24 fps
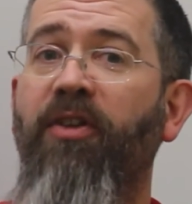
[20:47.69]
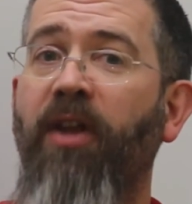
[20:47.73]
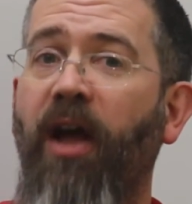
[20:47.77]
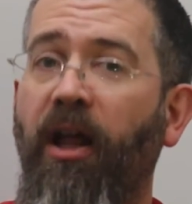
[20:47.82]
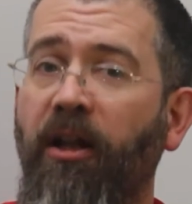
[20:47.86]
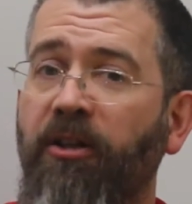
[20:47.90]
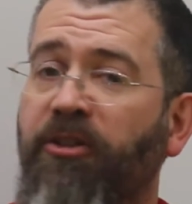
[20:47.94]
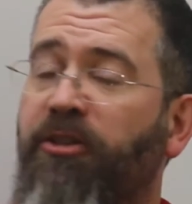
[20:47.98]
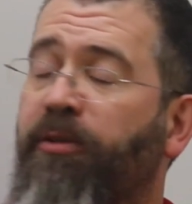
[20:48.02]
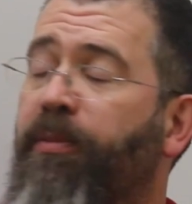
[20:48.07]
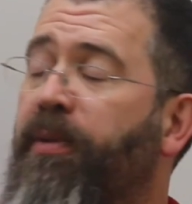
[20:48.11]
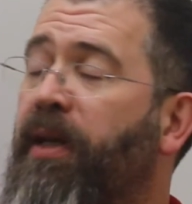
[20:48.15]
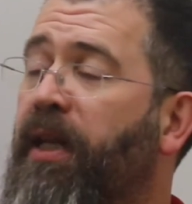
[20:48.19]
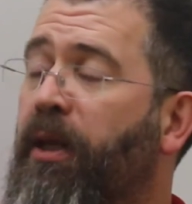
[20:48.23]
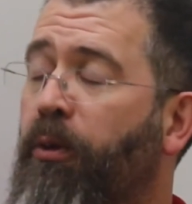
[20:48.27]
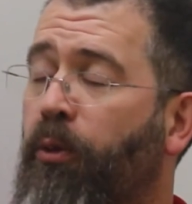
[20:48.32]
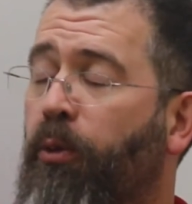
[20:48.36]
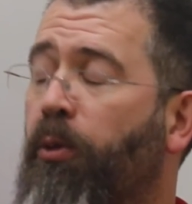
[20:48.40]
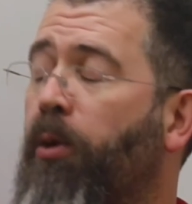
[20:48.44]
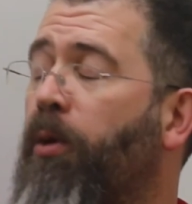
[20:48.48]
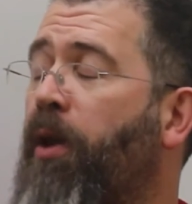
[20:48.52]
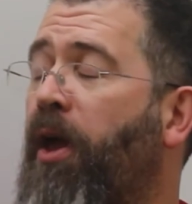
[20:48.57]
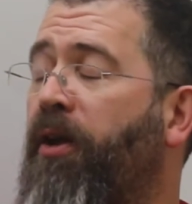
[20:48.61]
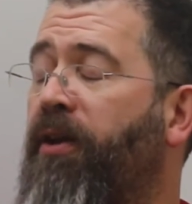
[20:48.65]
And ultimately,
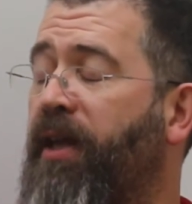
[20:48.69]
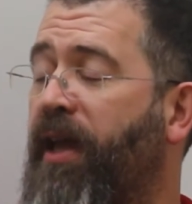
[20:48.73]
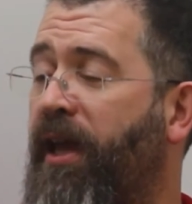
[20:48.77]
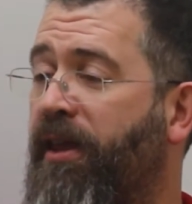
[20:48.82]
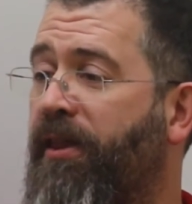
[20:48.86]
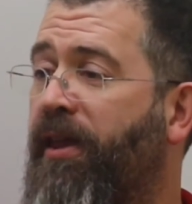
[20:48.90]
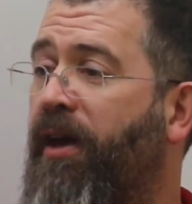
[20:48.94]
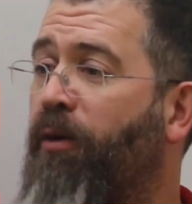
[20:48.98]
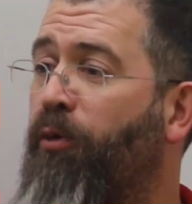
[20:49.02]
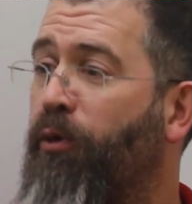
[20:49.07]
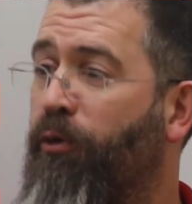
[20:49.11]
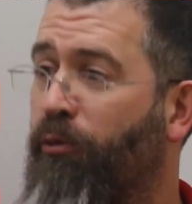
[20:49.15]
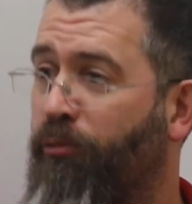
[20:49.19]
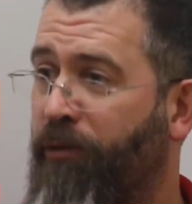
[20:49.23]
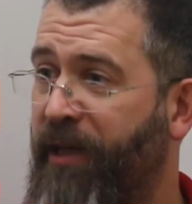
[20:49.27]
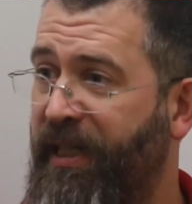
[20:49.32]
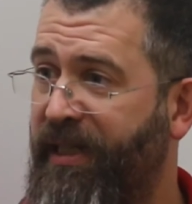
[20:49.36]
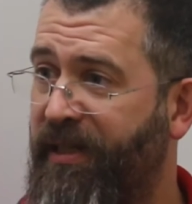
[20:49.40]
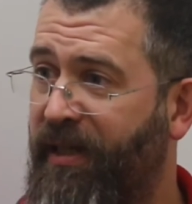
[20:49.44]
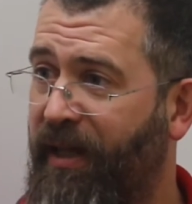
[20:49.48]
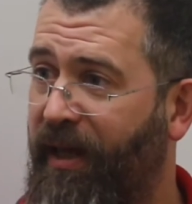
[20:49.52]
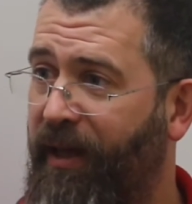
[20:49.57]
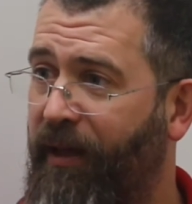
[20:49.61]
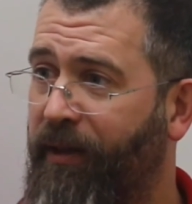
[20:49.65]
we will only get there with
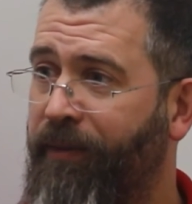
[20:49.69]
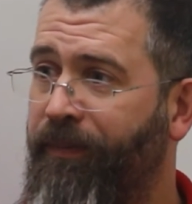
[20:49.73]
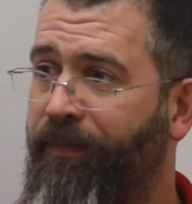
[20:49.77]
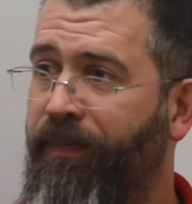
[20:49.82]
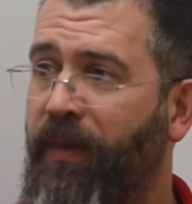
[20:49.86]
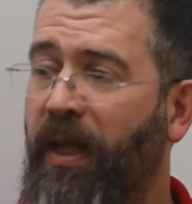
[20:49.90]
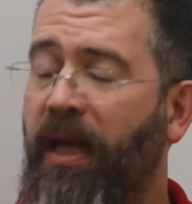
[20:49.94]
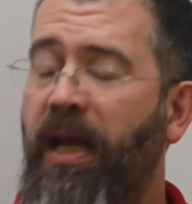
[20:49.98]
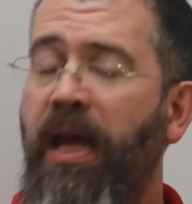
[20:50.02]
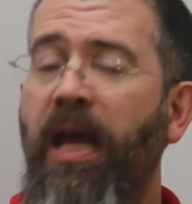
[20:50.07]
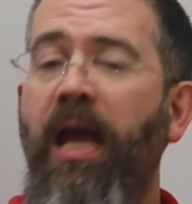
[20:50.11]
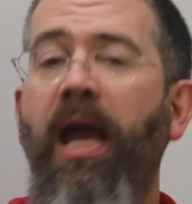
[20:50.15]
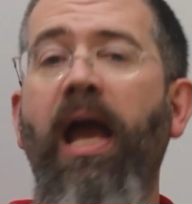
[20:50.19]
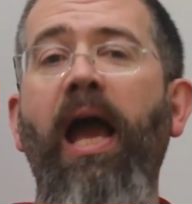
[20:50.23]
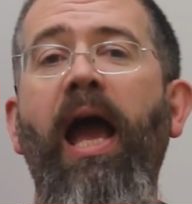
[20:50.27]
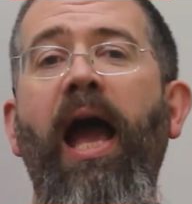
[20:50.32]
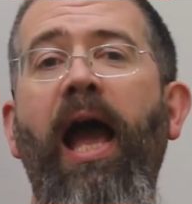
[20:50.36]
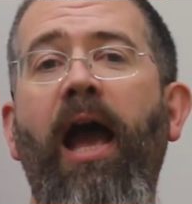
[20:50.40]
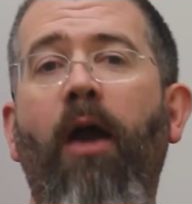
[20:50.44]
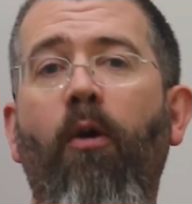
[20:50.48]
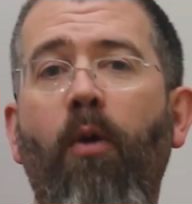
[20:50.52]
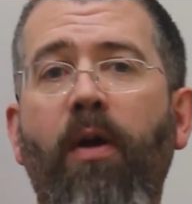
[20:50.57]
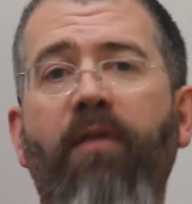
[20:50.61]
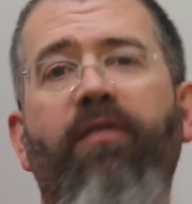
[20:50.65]
retail.
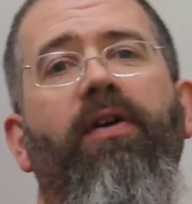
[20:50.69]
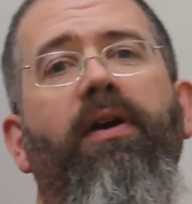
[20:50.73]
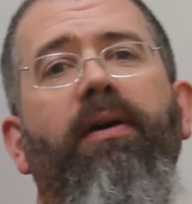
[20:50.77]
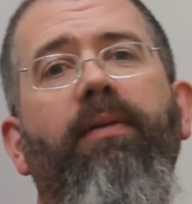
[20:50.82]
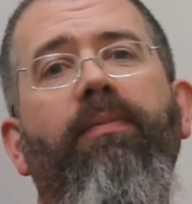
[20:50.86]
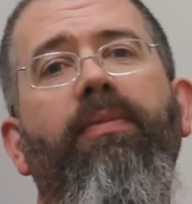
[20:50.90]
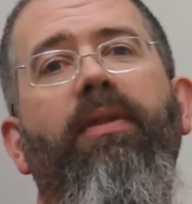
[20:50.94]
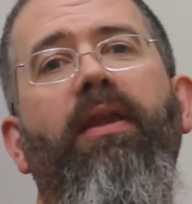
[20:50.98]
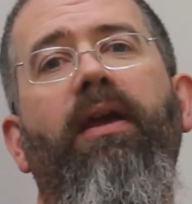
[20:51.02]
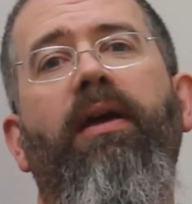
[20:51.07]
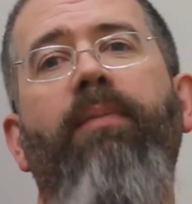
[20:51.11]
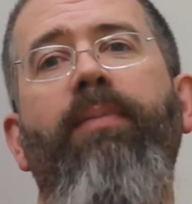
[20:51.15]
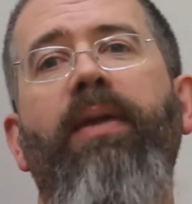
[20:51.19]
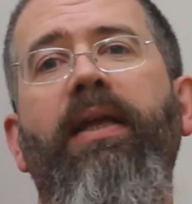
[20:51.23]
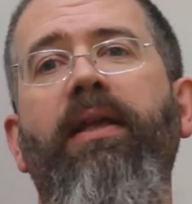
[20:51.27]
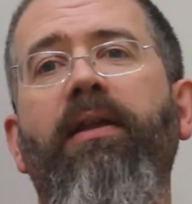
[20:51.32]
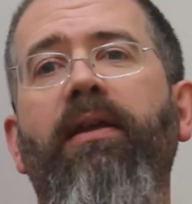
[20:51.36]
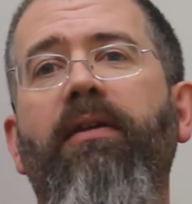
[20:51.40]
However, that